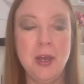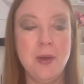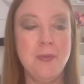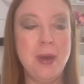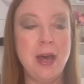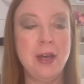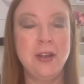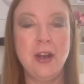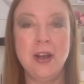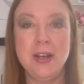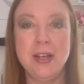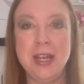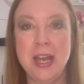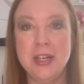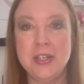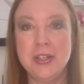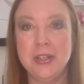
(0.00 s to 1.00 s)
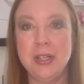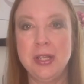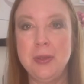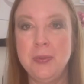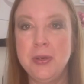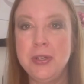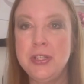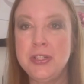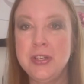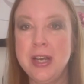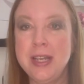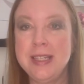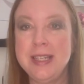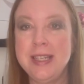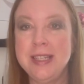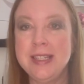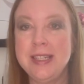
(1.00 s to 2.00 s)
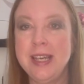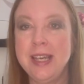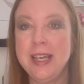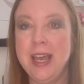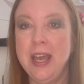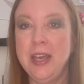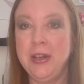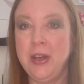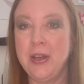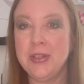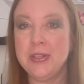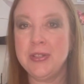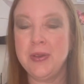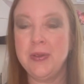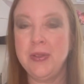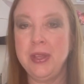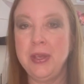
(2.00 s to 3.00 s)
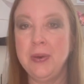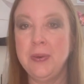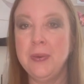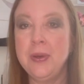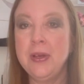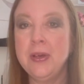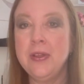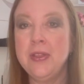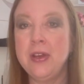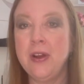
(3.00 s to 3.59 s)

about our naturally moisturizing stick and also the oil.